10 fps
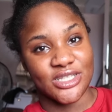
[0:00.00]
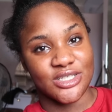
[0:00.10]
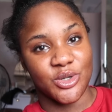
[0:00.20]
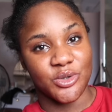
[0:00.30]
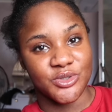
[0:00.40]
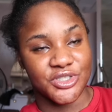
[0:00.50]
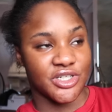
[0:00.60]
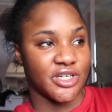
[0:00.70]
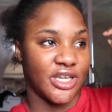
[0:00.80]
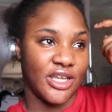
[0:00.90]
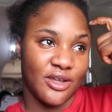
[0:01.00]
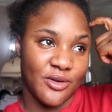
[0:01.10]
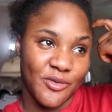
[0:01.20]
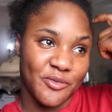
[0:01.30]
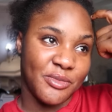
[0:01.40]
this whole journey
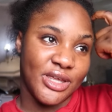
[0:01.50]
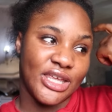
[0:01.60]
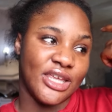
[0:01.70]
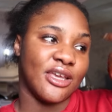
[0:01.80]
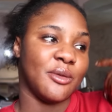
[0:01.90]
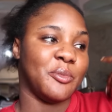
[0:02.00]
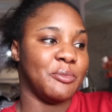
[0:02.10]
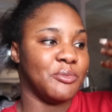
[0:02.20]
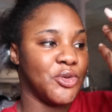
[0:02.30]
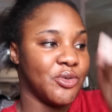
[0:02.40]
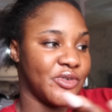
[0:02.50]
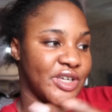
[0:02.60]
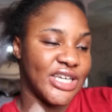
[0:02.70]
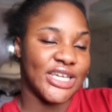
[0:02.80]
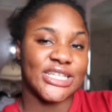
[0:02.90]
of me
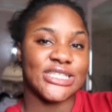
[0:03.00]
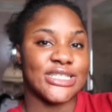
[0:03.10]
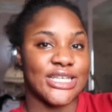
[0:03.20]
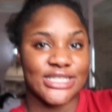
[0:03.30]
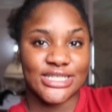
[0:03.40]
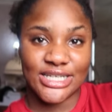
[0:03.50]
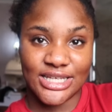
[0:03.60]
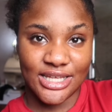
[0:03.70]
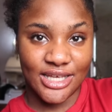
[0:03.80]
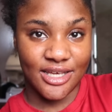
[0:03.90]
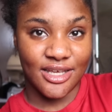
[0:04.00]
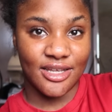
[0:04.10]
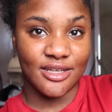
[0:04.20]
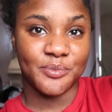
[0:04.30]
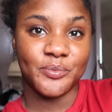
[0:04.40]
moving, settling
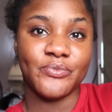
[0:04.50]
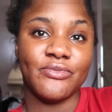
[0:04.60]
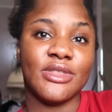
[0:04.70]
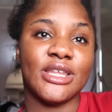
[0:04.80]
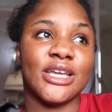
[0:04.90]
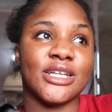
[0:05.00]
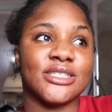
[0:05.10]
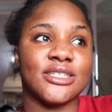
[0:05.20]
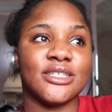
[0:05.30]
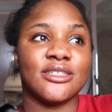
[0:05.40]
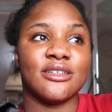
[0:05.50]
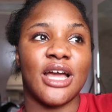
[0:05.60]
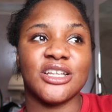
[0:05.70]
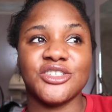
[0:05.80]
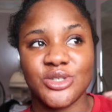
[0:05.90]
in, getting,
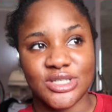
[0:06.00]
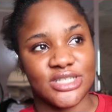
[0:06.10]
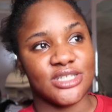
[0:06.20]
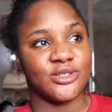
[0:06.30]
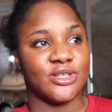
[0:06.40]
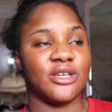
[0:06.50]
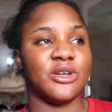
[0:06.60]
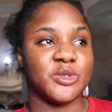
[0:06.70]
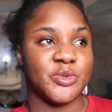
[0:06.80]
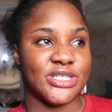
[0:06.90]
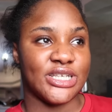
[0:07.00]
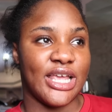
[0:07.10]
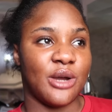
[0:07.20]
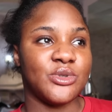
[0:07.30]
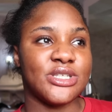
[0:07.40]
adjusting to Lagos. Basically,
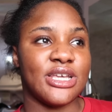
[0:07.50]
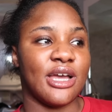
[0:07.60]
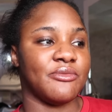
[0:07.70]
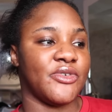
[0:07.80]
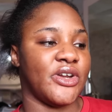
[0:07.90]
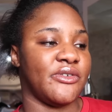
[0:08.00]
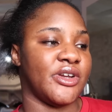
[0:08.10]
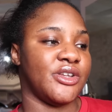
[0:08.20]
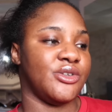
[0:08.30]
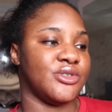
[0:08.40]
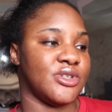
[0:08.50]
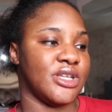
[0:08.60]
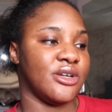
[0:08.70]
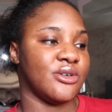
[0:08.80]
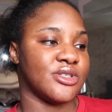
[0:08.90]
I won't say I'm very very new to
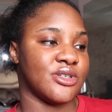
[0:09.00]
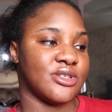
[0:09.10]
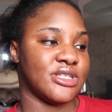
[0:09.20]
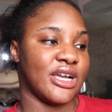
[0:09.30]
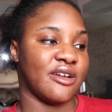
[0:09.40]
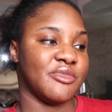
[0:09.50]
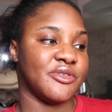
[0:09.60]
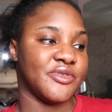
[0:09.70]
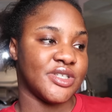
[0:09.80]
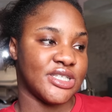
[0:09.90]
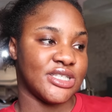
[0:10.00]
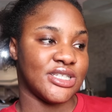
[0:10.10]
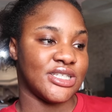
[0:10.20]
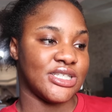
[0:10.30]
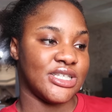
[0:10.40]
Lagos, because like I've been
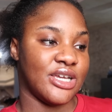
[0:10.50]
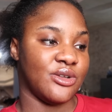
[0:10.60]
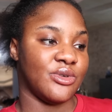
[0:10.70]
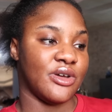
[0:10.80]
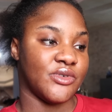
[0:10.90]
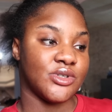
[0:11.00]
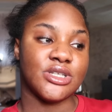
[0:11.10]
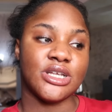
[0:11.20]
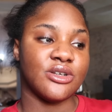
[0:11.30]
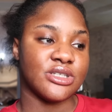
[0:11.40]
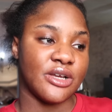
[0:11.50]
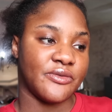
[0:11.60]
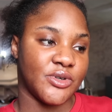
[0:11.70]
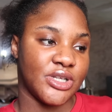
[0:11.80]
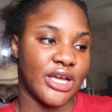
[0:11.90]
visiting this year alone. I've gone to Lagos like
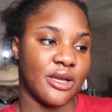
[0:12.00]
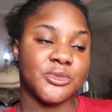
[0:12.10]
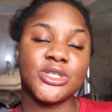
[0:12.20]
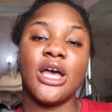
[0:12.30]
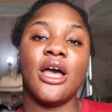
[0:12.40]
4 times,